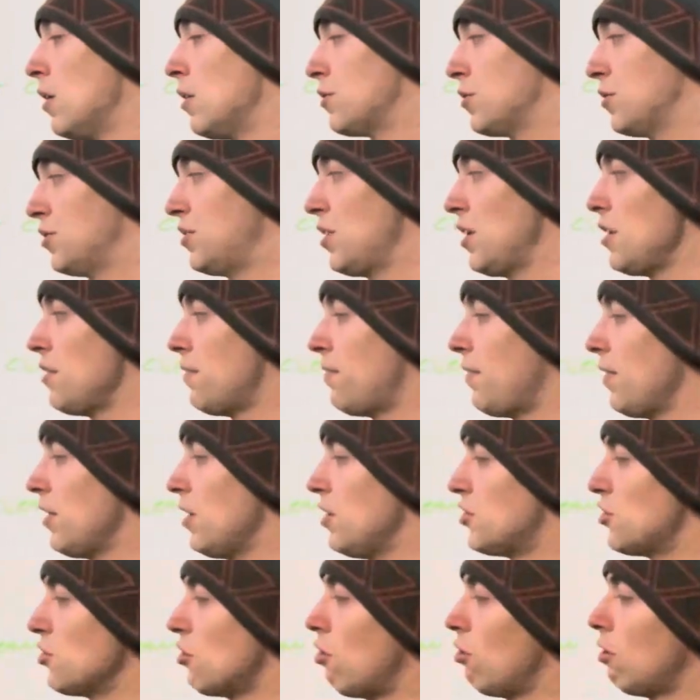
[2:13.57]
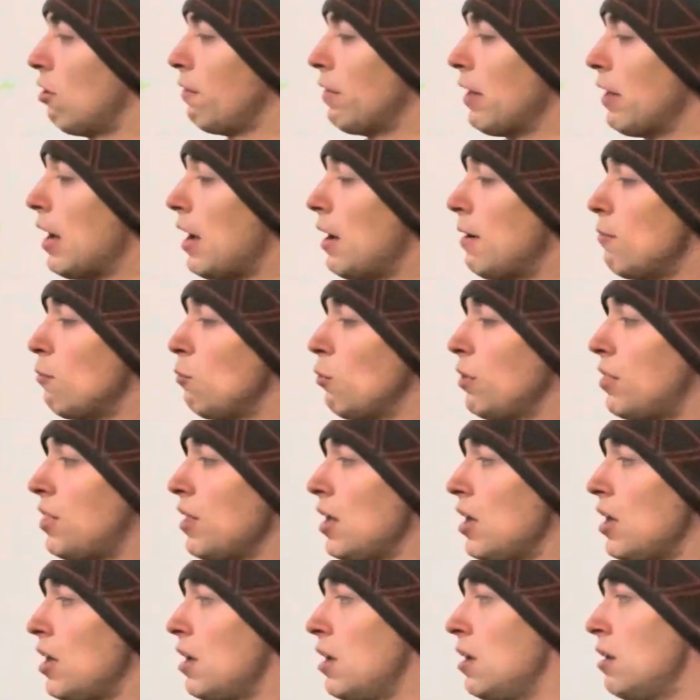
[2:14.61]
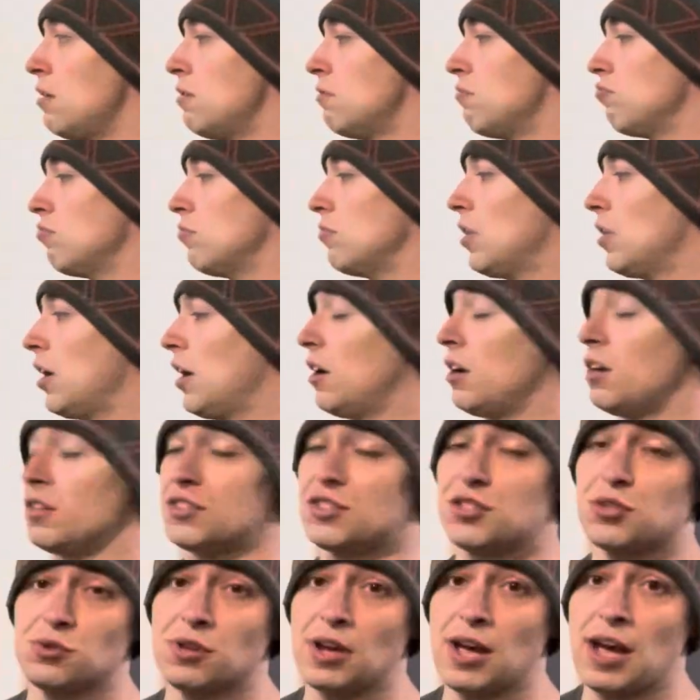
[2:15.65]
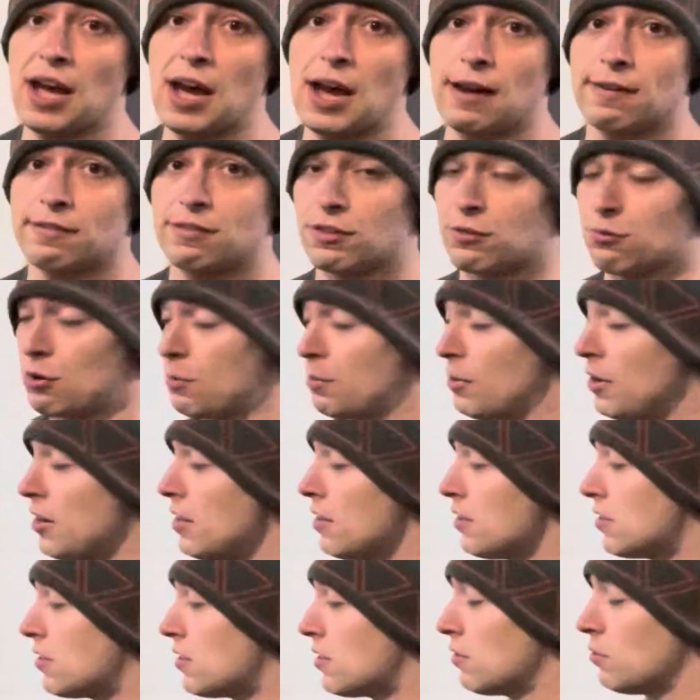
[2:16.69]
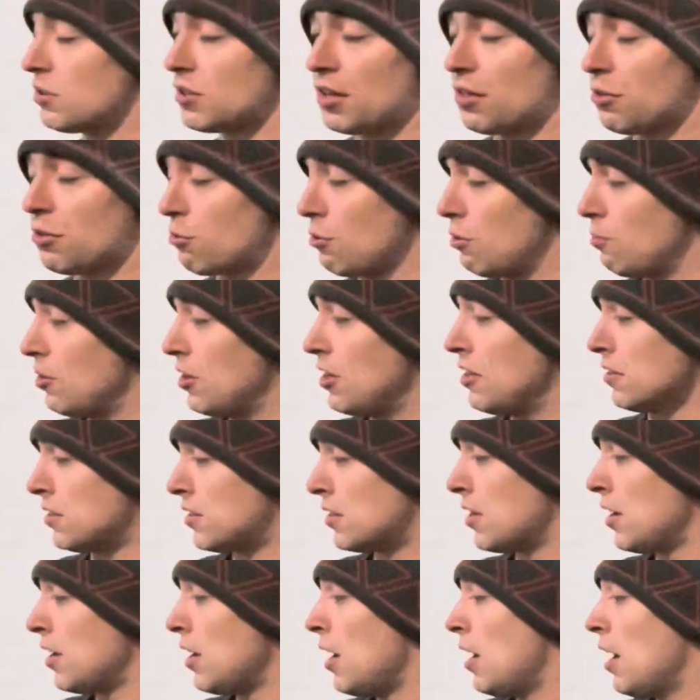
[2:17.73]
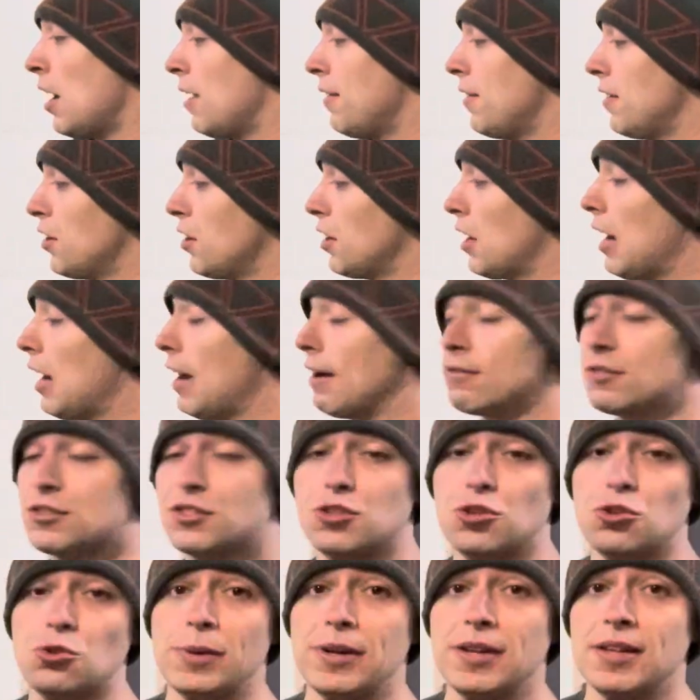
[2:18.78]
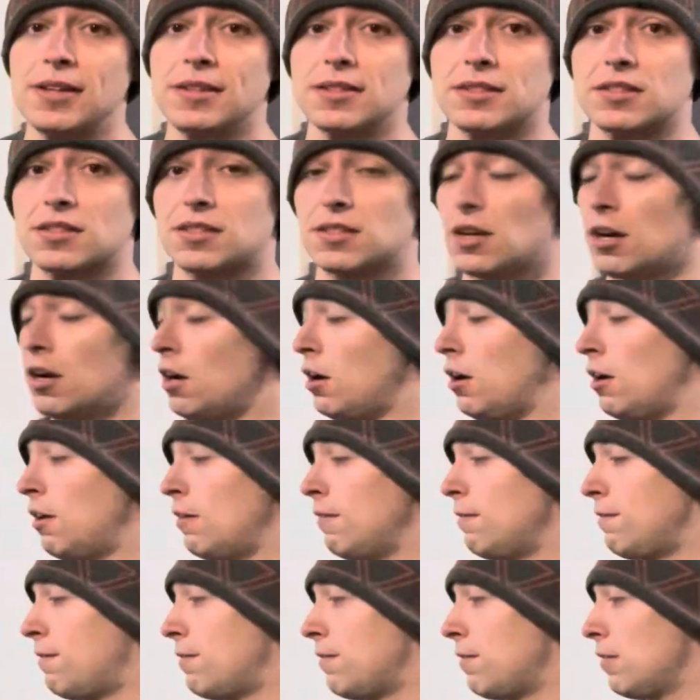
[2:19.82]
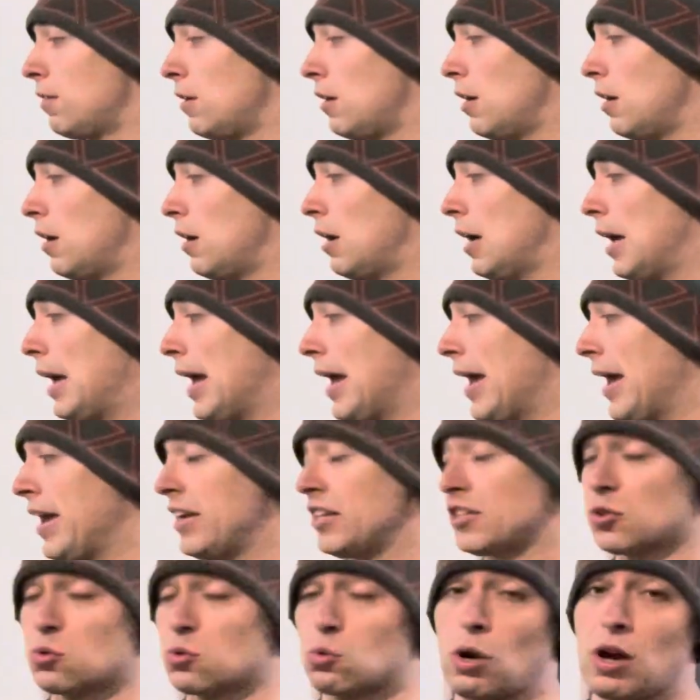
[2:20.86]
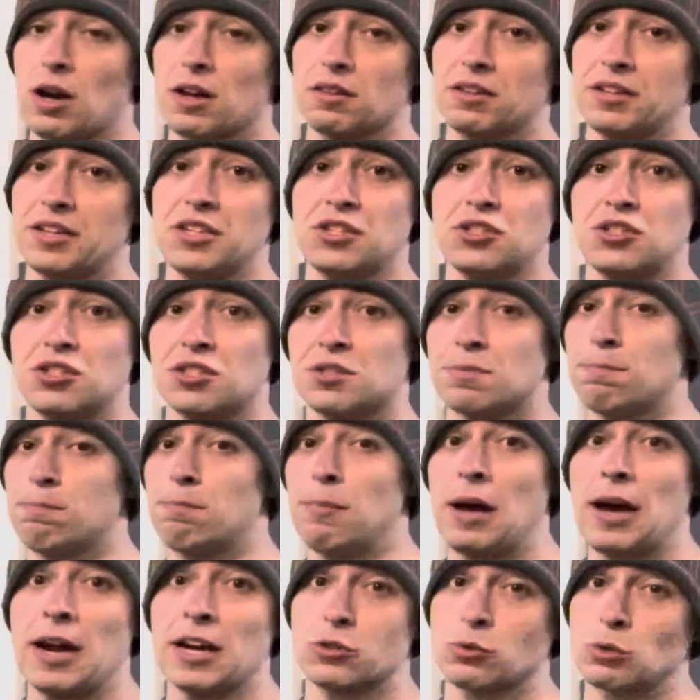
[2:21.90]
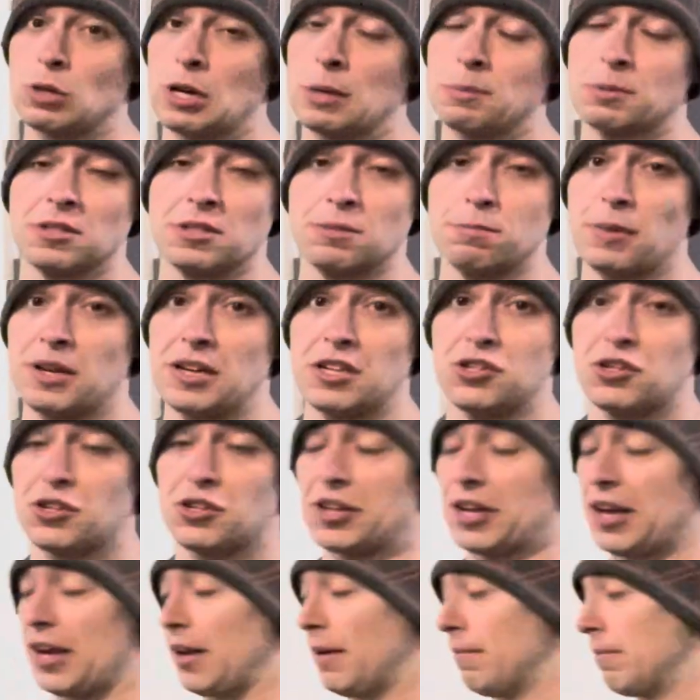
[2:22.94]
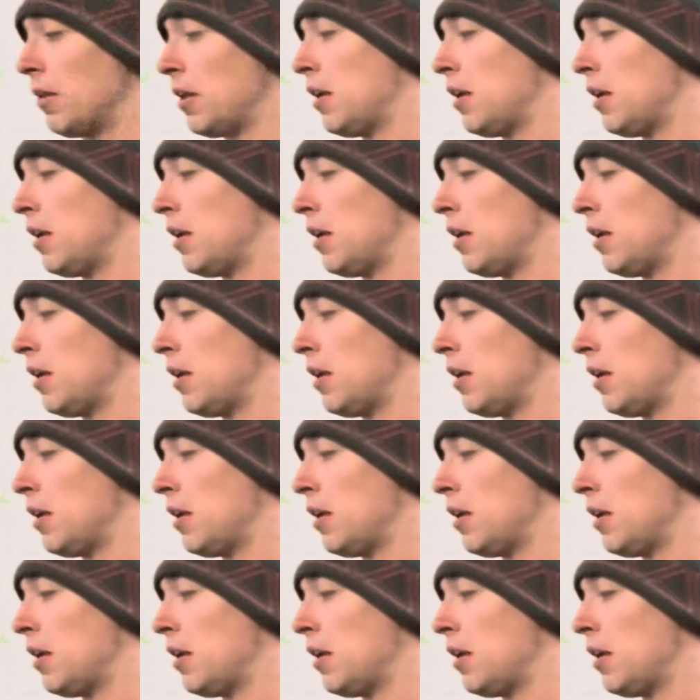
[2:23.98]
So say you finish all of that within, I don't know, 2.5 to 3 minutes, say 3 minutes, then you're gonna have 2 minutes of hang squat cleans, just max reps as many as you can.